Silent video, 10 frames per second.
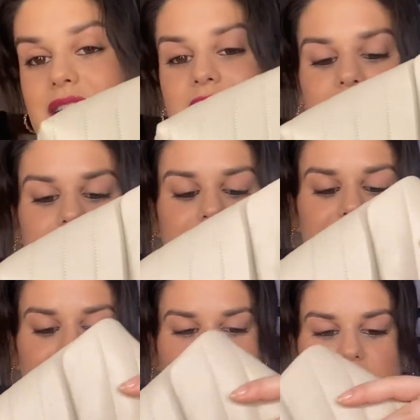Oh my
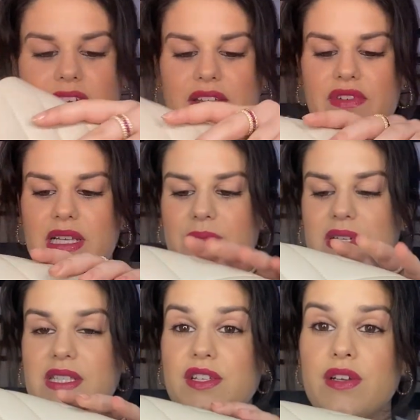god, I can't even
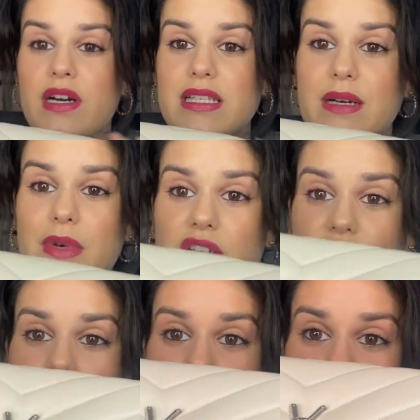express to you guys how much
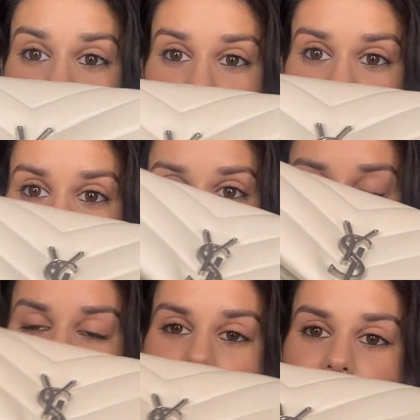I'm in love with her.
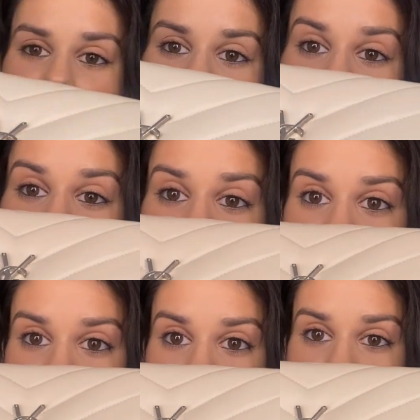She's absolutely
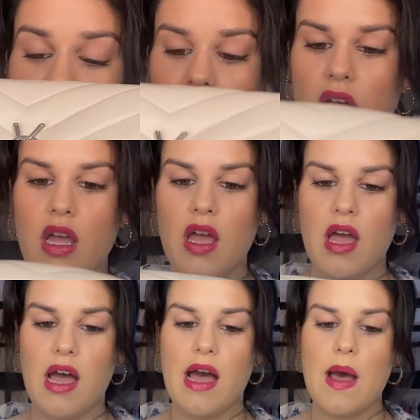stunning.
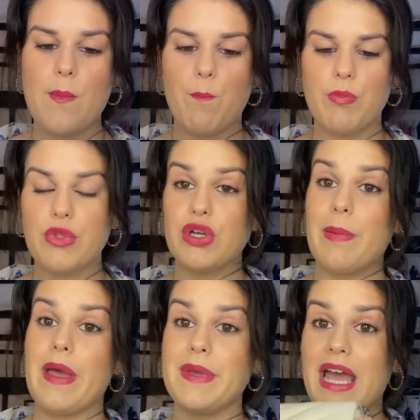God, I
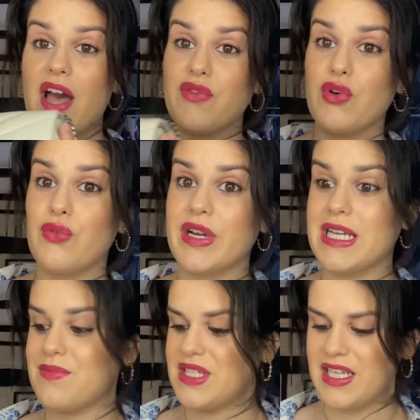better be careful. I've got red
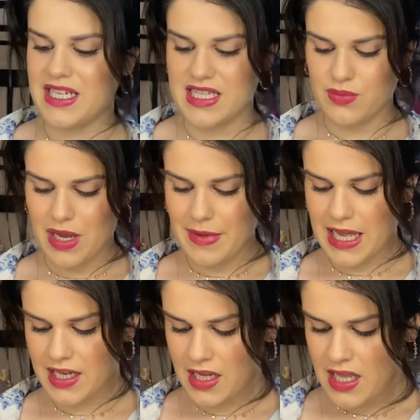lipstick in this white
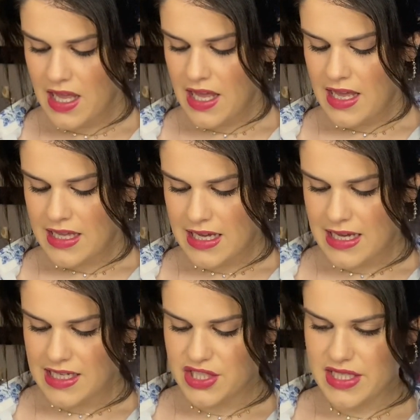bag.
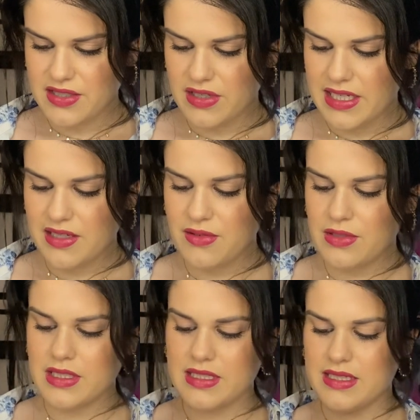She's got a little
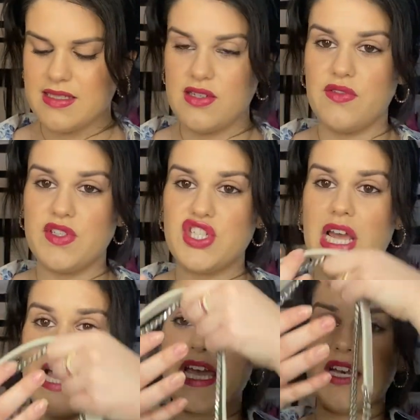silver
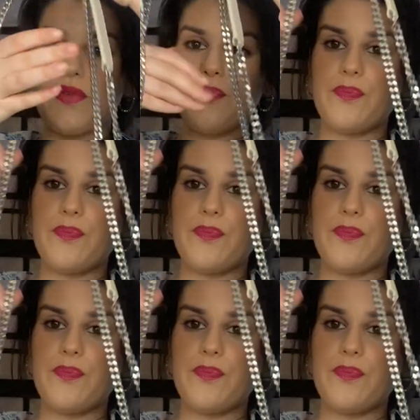chain.